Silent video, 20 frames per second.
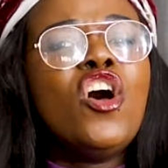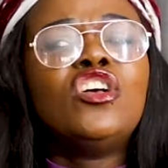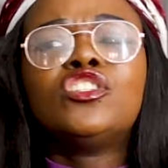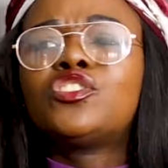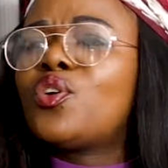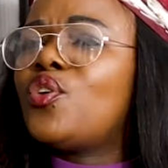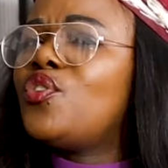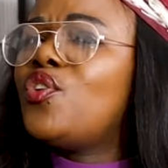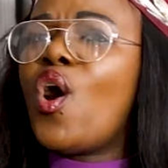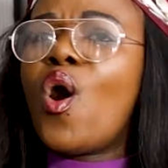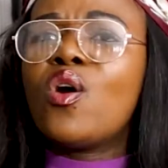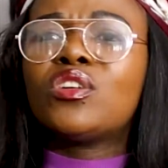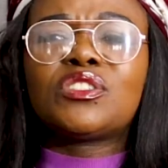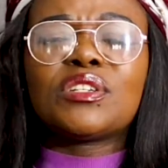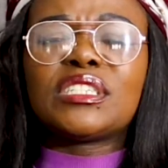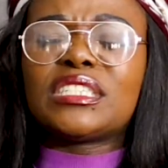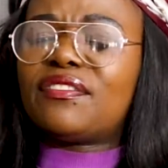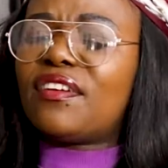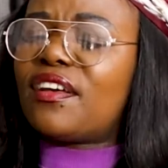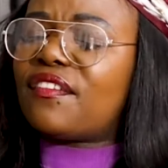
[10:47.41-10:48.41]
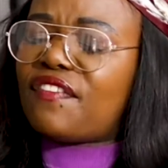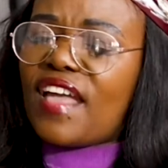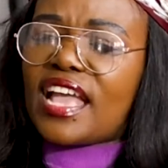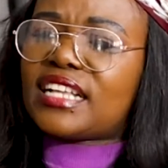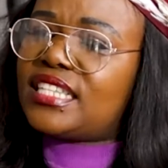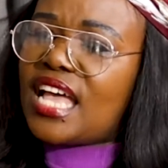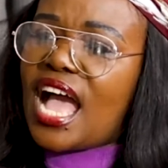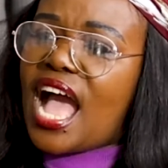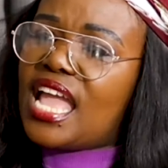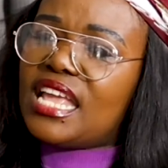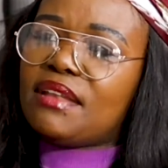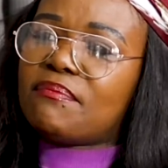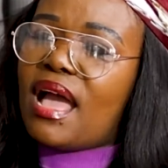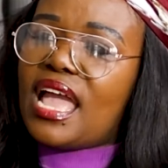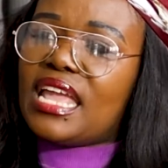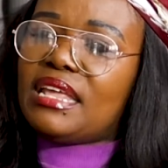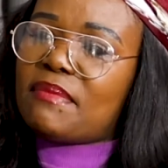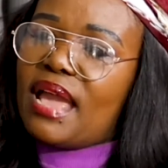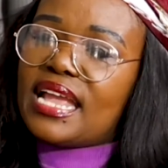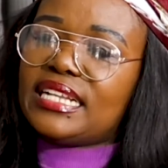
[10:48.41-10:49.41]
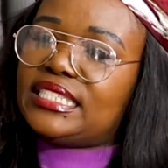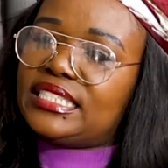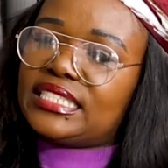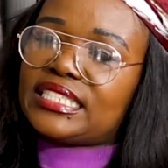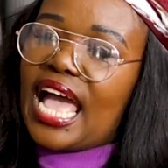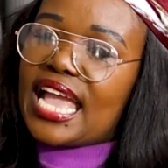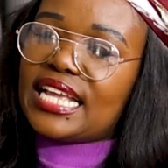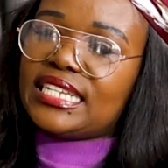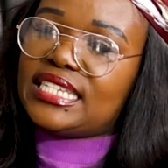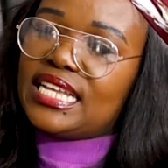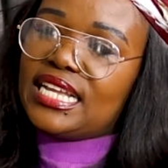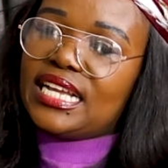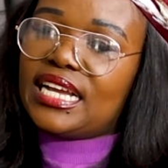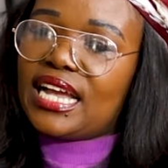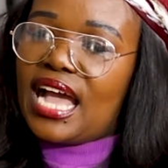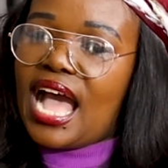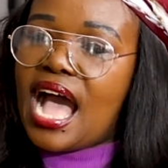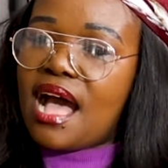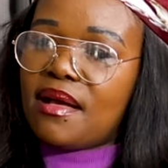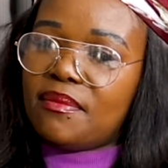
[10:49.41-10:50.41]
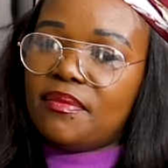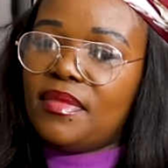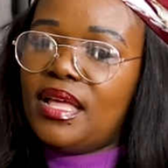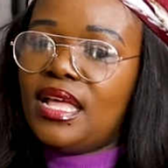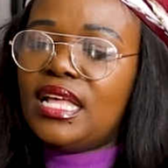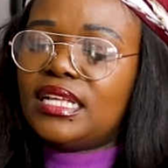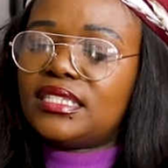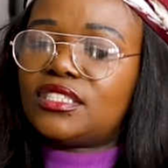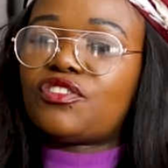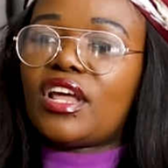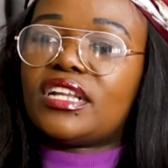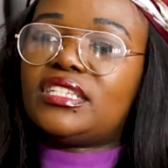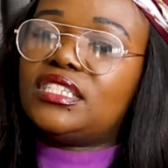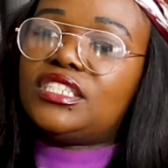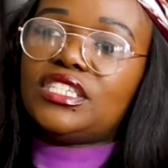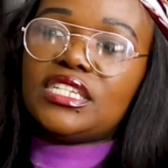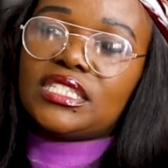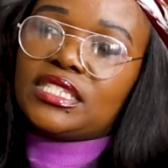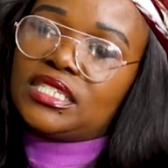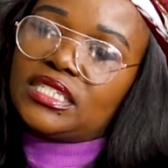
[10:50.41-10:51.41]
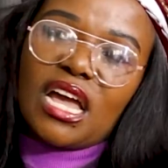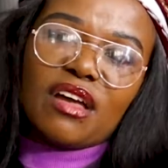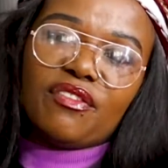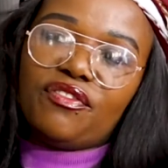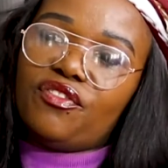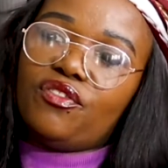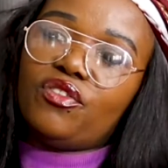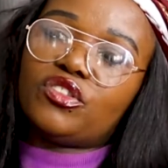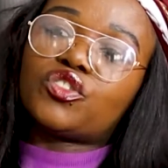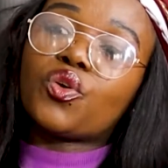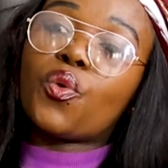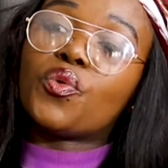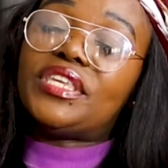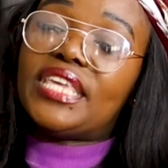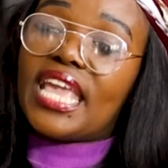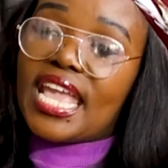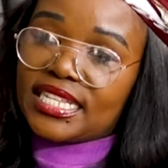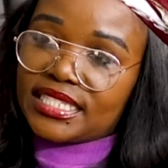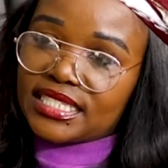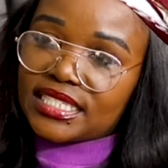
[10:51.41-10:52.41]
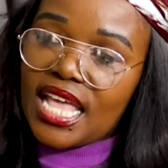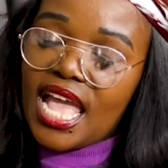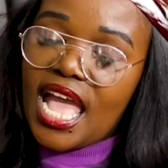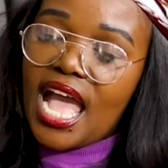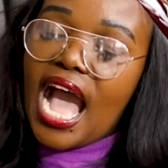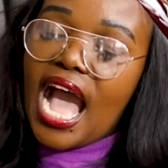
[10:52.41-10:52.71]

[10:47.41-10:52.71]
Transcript: So no, she was never a factor in my deciding strategy and stuff. So yes,